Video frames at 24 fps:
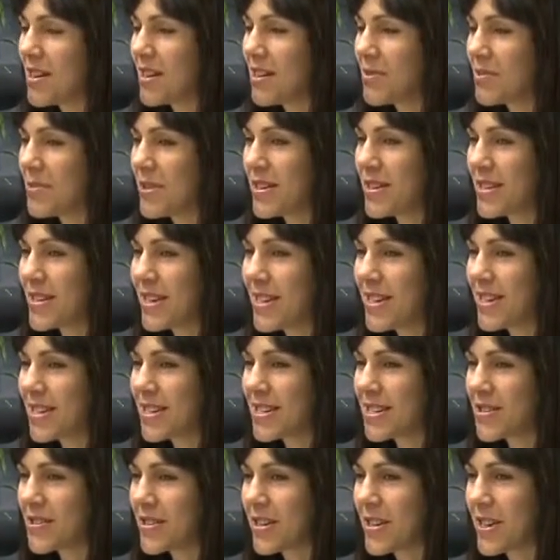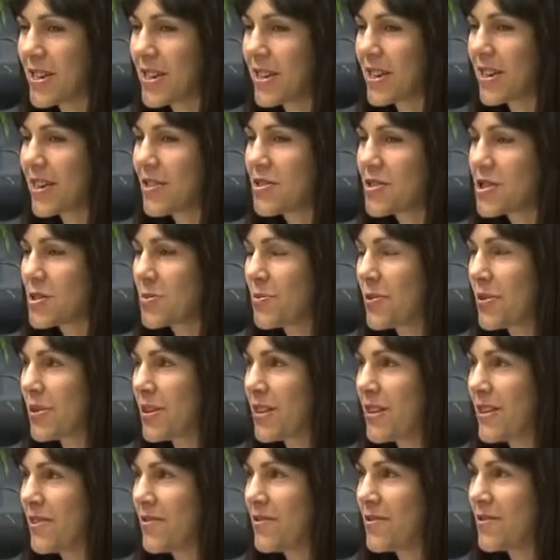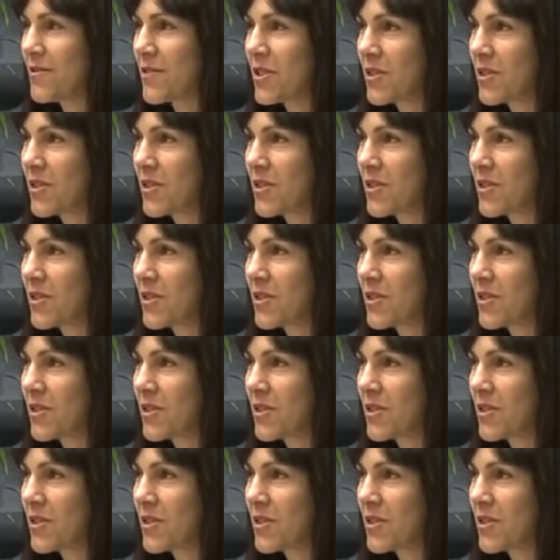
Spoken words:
I've been sort of getting coached by